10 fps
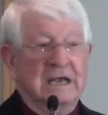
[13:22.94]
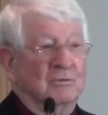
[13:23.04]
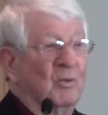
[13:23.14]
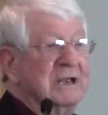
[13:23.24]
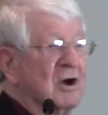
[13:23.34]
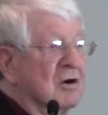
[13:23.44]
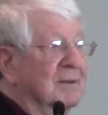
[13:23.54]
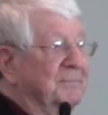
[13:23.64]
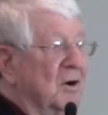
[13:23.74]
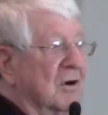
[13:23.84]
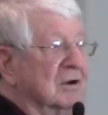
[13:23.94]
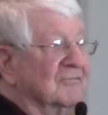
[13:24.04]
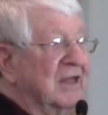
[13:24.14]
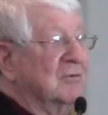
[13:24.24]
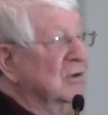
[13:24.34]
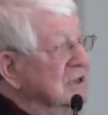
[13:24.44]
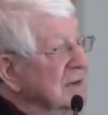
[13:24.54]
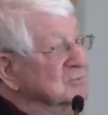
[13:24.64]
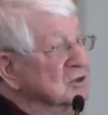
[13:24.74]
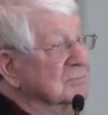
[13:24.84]
We are a part of that
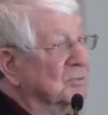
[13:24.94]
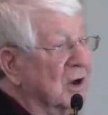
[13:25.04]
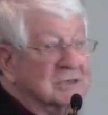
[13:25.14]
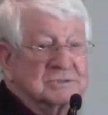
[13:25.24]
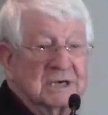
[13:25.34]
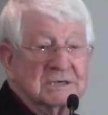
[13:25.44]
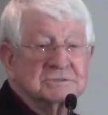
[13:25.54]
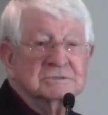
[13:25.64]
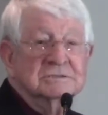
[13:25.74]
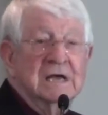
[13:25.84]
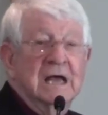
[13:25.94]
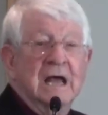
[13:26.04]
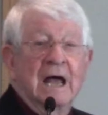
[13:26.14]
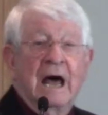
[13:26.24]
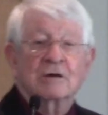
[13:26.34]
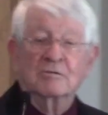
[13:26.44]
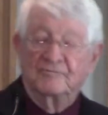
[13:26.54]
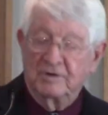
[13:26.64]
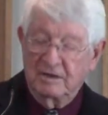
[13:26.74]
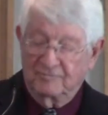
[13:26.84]
redemption process. I don't know
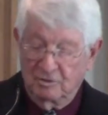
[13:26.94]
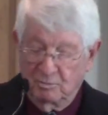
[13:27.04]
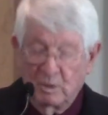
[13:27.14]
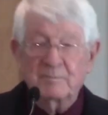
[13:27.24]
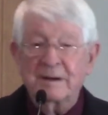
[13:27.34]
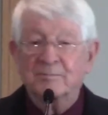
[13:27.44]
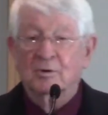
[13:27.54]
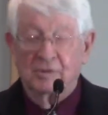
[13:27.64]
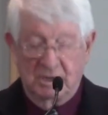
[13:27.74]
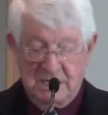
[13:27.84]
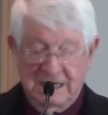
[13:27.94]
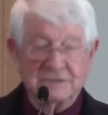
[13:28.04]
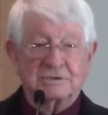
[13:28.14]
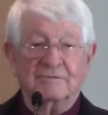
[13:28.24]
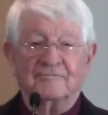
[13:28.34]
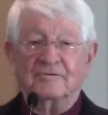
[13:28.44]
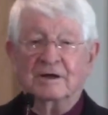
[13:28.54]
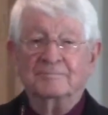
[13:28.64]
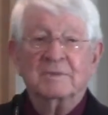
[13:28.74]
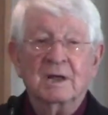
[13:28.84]
if any of you remember the days of
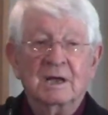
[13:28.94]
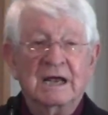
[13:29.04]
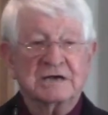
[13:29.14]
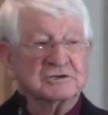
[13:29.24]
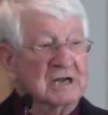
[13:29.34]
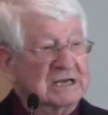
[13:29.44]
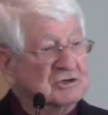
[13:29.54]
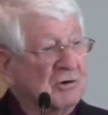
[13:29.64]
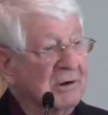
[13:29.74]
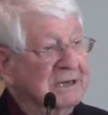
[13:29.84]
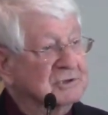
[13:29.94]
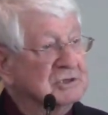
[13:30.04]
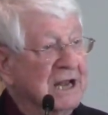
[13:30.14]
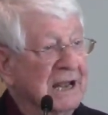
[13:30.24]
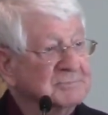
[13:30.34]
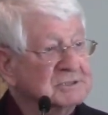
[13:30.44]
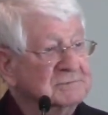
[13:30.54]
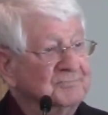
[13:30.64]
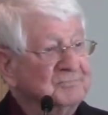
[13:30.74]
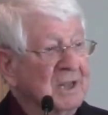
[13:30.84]
uh, S&H green stamps.
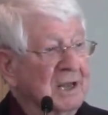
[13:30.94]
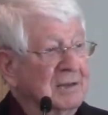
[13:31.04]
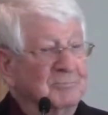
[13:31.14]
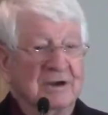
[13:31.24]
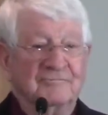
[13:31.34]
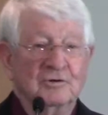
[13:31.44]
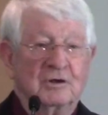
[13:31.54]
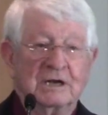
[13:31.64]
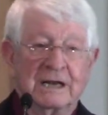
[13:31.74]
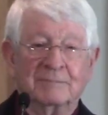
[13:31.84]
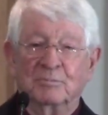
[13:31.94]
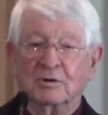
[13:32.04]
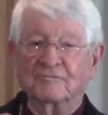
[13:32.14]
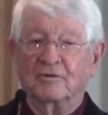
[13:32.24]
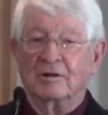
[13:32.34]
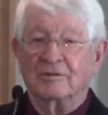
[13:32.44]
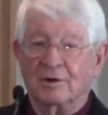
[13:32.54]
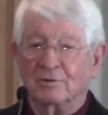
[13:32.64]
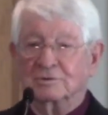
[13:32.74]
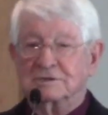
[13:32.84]
But if you could get a book full of
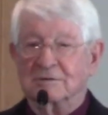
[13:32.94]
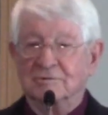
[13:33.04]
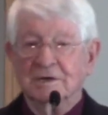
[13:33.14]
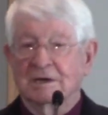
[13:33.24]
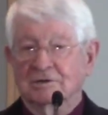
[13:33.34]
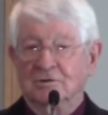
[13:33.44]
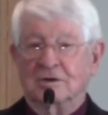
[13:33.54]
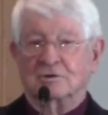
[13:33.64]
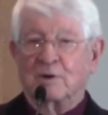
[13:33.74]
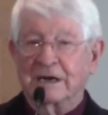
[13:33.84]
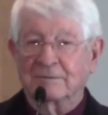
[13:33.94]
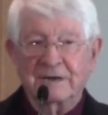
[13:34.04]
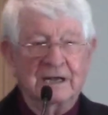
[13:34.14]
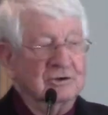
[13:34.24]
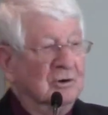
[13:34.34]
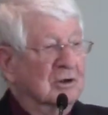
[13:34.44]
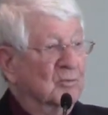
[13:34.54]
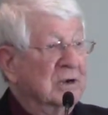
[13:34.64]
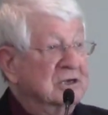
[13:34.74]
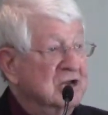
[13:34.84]
those, were, you could trade them in, you could
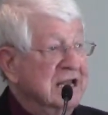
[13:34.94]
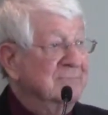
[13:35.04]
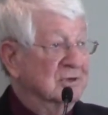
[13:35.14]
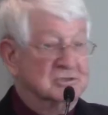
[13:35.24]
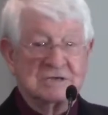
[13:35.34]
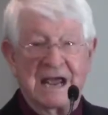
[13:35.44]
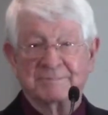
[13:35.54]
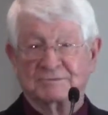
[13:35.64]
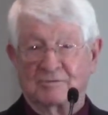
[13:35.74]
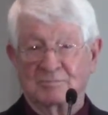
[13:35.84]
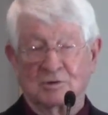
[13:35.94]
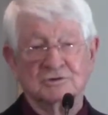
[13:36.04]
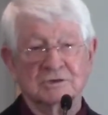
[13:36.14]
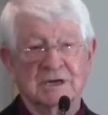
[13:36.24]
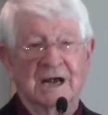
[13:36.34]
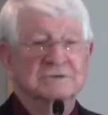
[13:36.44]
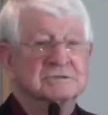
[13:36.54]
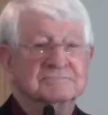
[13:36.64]
redeem the stamps for merchandise.